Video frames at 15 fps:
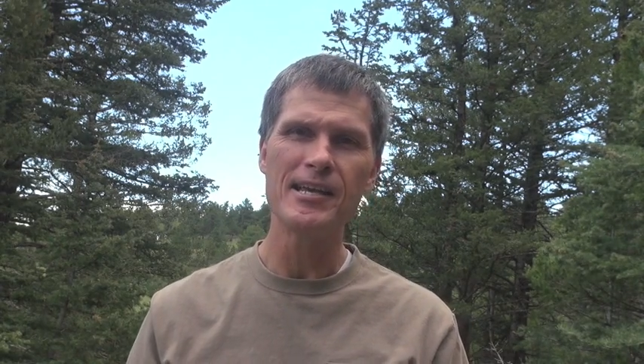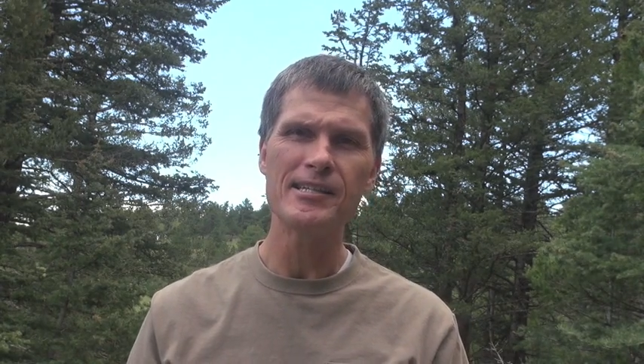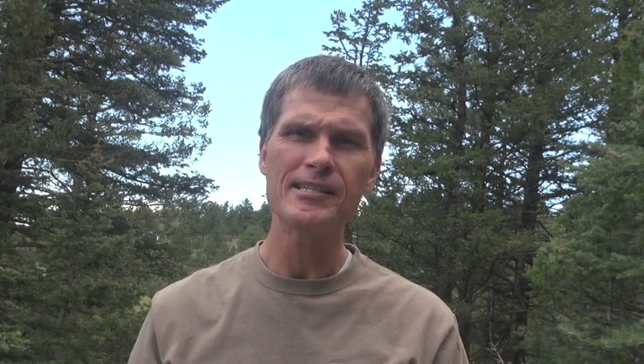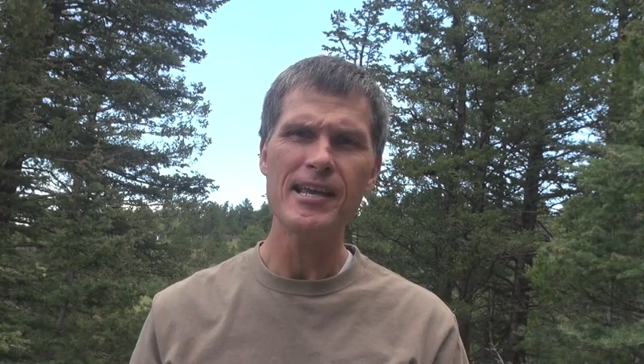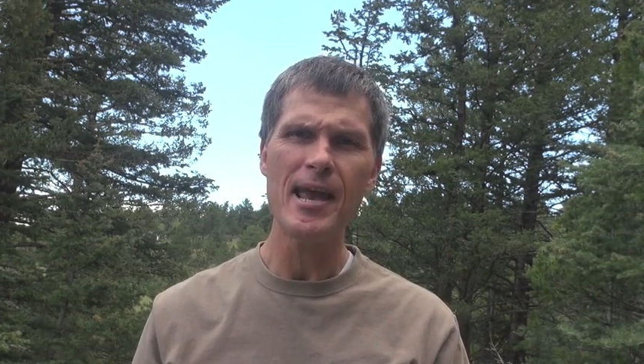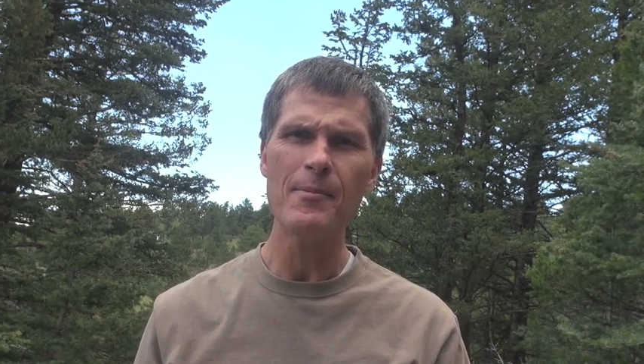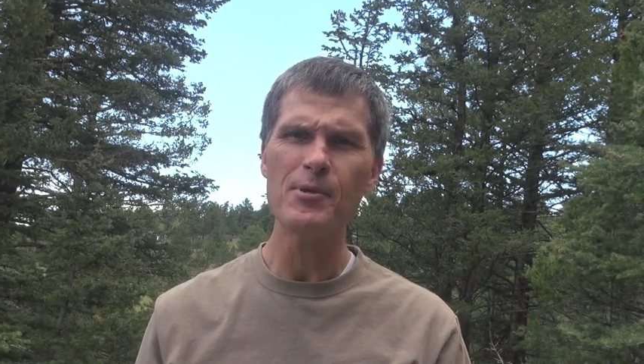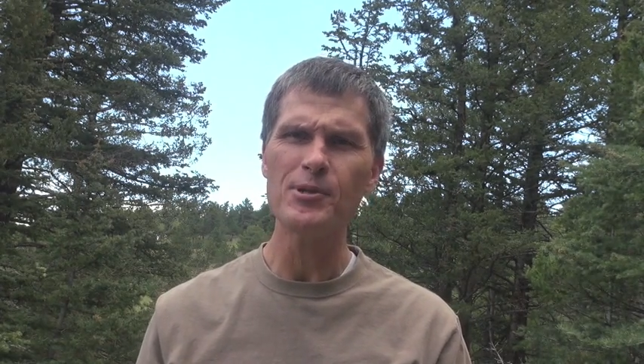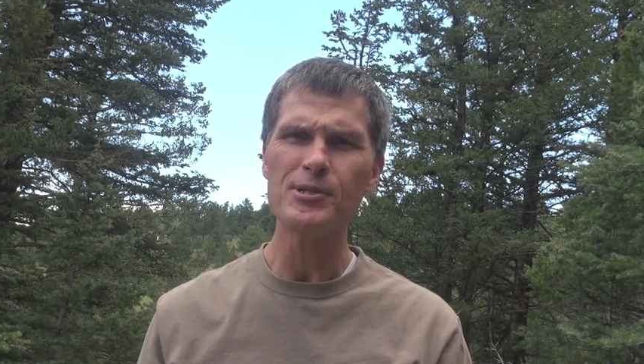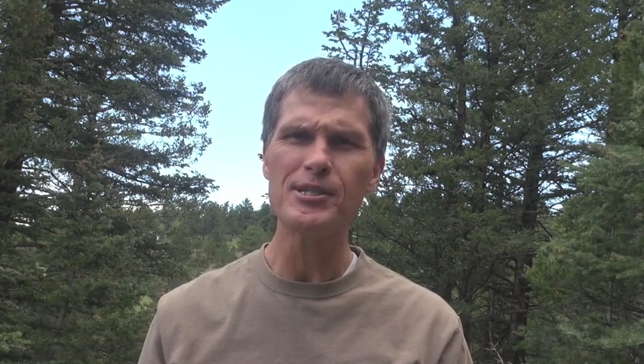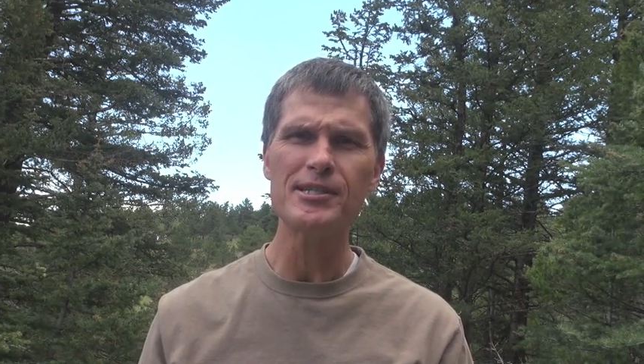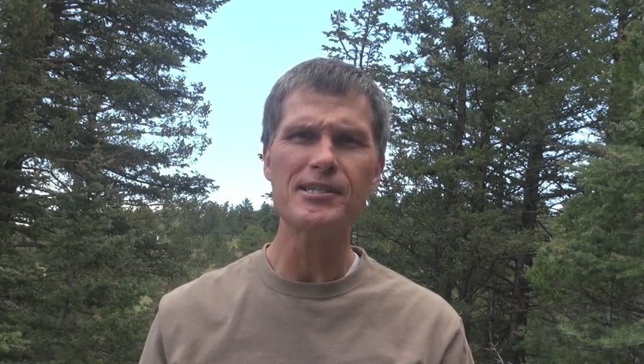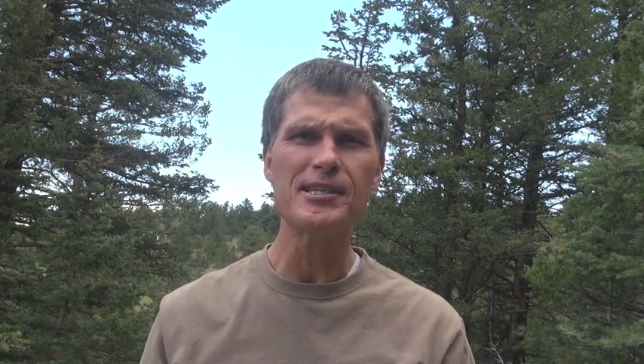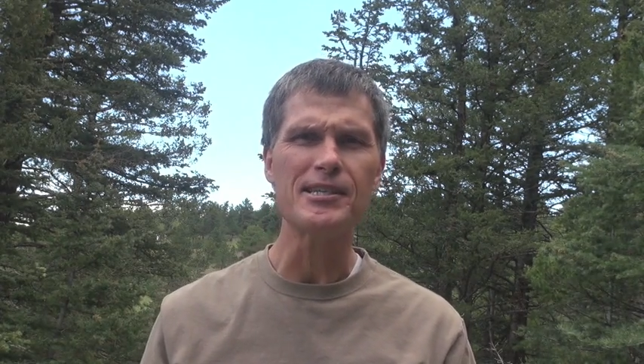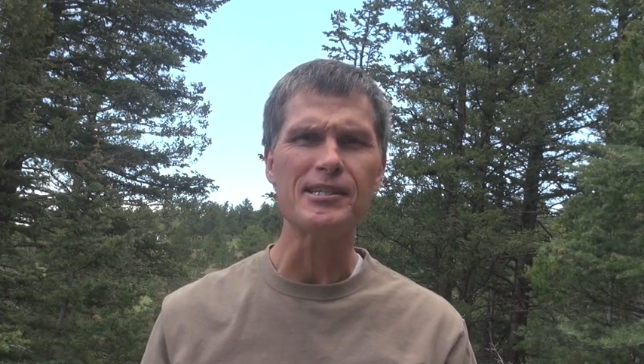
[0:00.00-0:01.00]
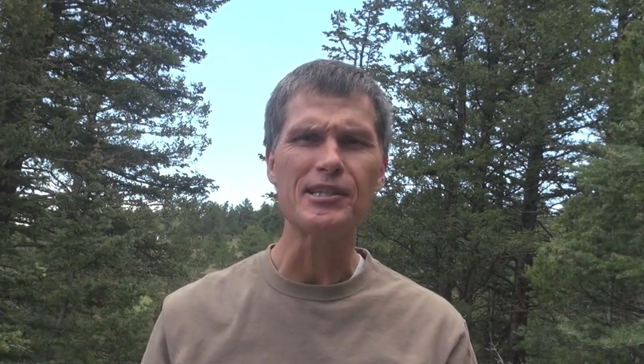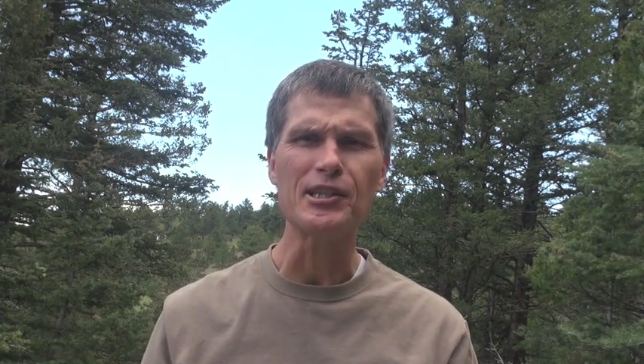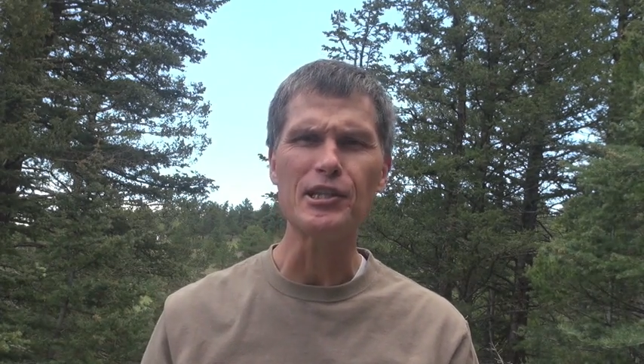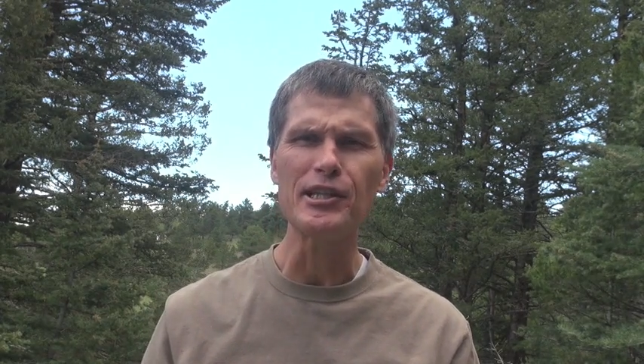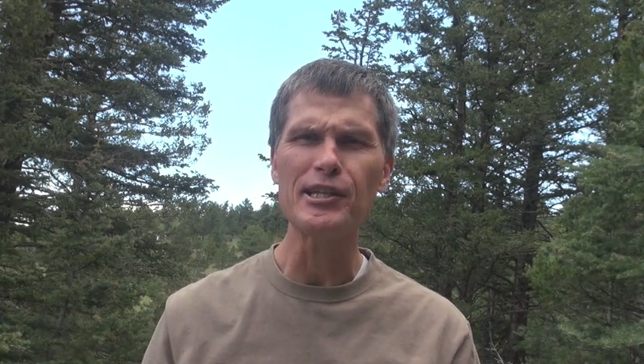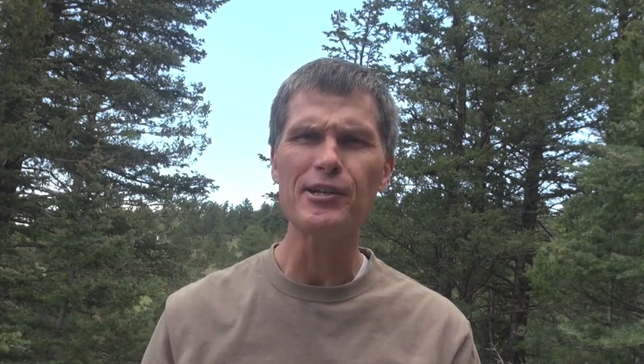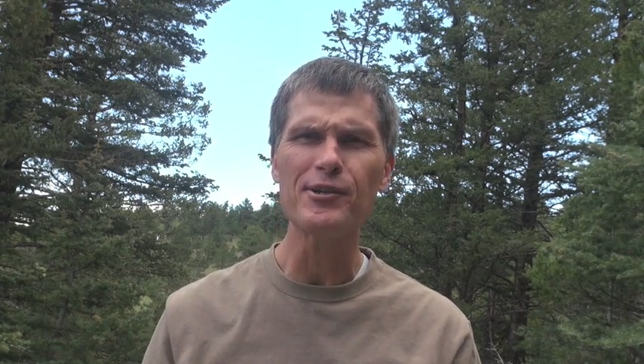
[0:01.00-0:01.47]
Samuel's just this
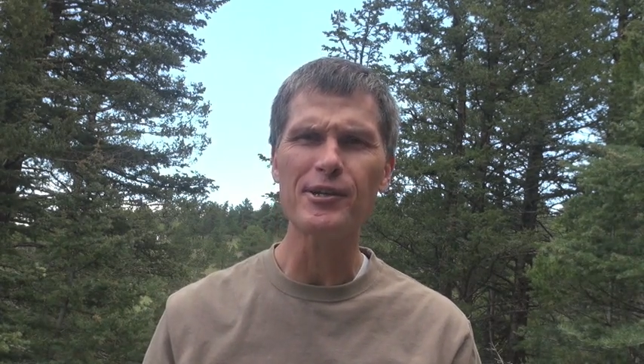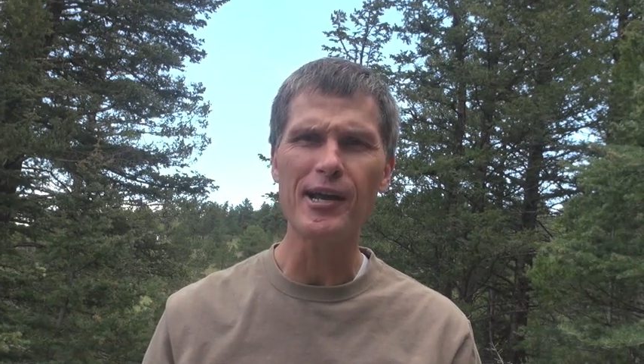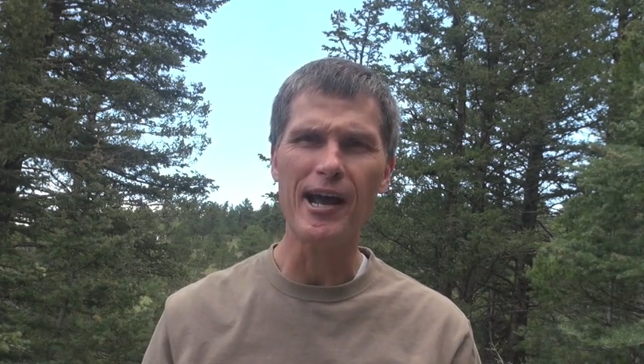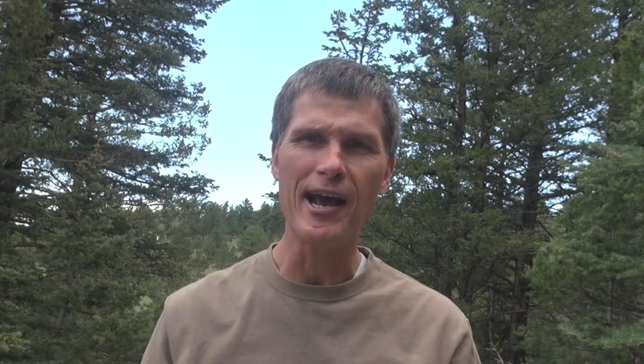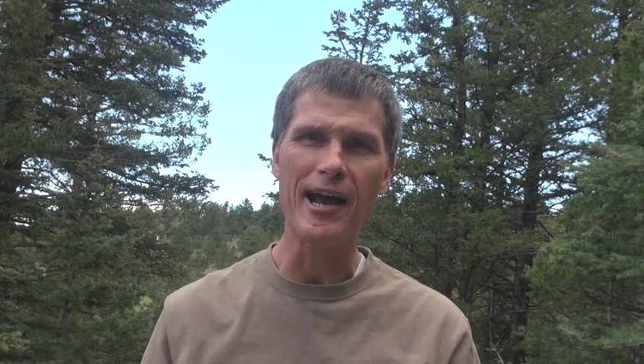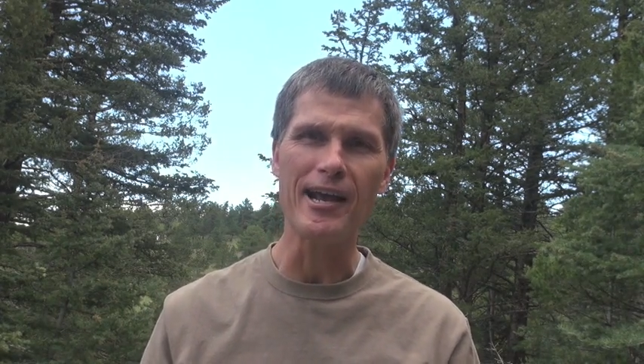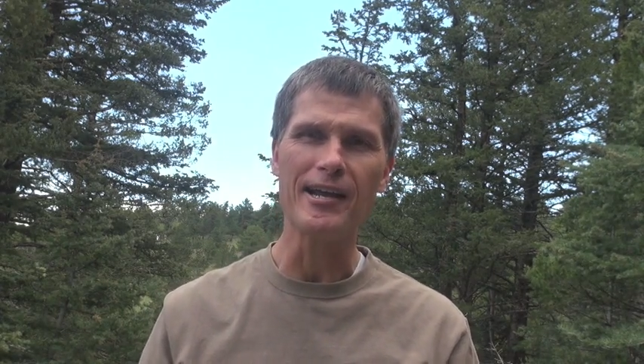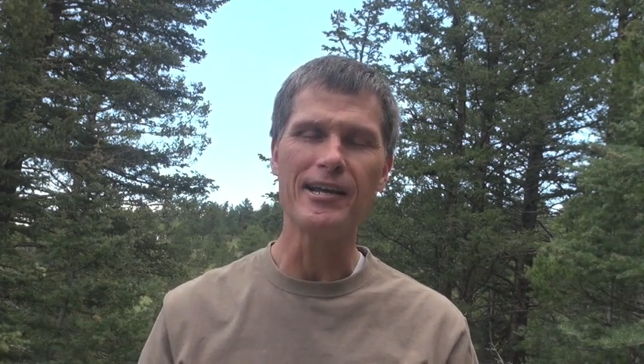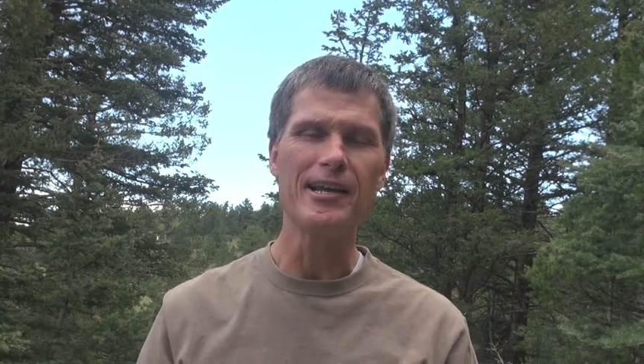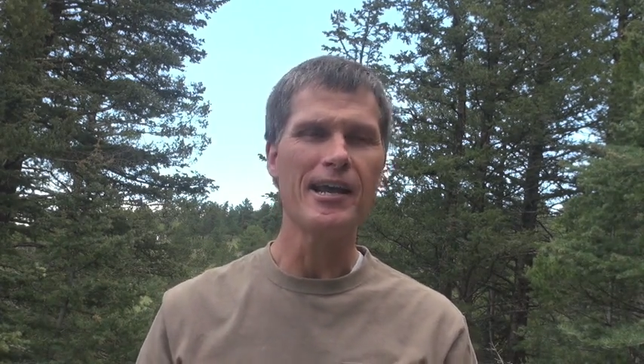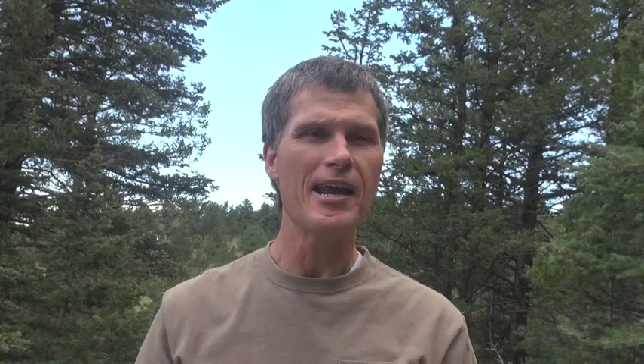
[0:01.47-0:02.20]
little guy,